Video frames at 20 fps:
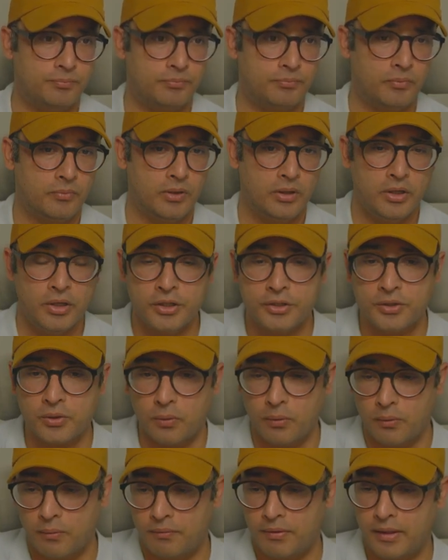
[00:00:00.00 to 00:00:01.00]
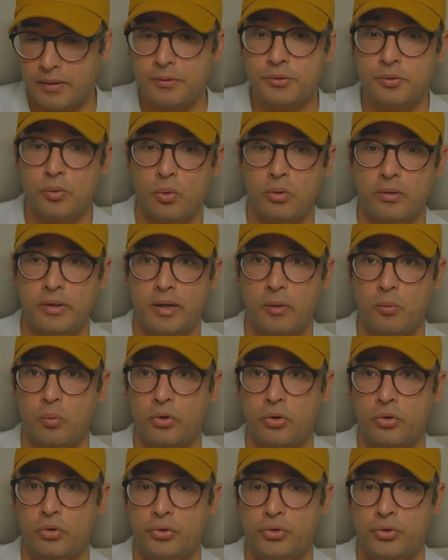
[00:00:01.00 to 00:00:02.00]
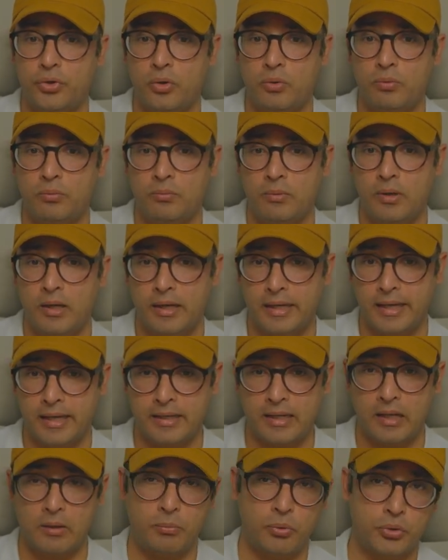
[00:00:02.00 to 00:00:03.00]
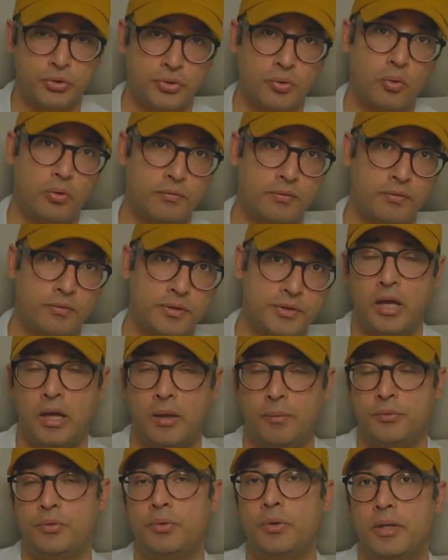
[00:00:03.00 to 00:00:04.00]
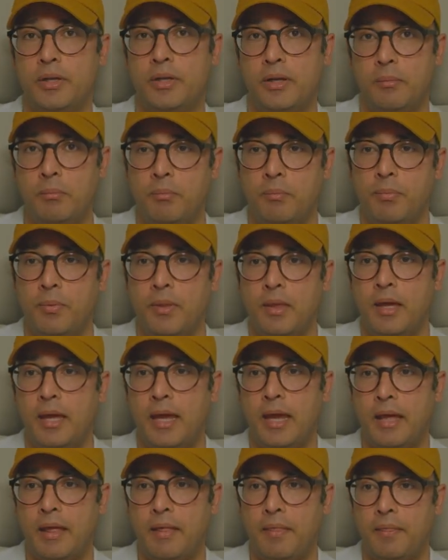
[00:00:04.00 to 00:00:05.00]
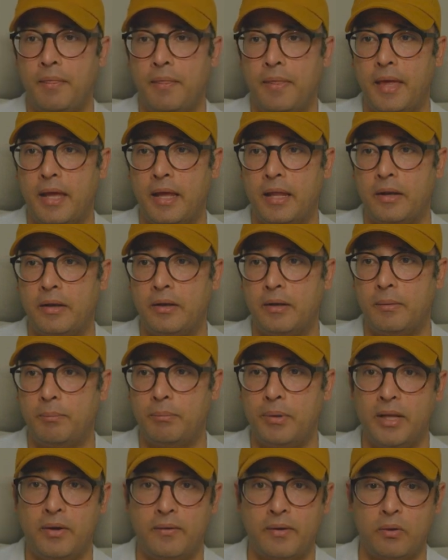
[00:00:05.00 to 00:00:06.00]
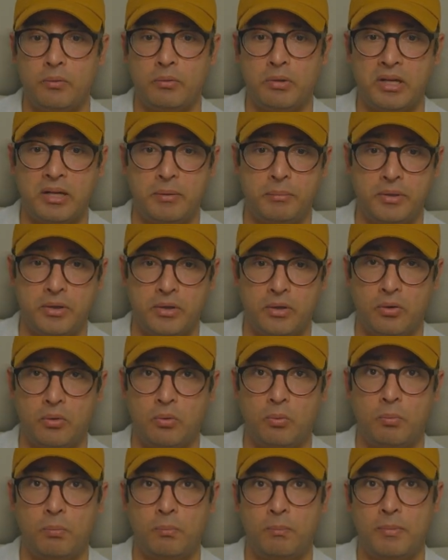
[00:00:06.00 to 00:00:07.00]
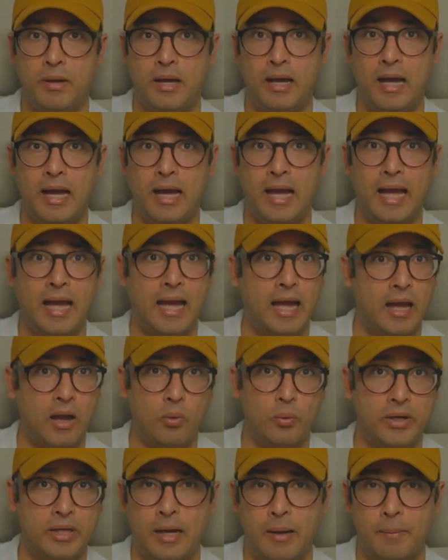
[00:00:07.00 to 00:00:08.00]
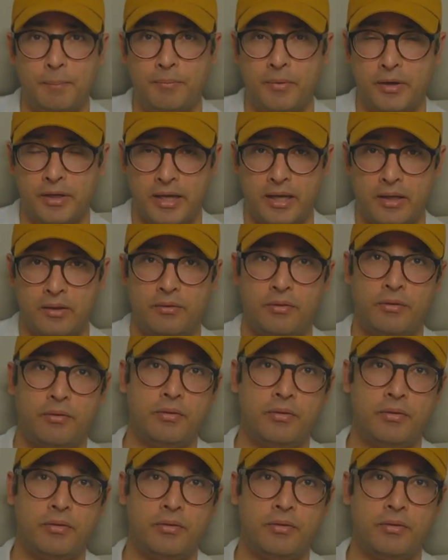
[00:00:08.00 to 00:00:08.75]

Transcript: So that is all that I wanted to show. Again, I'll push all of this code to GitHub and then play around and let me know how it is. Again, there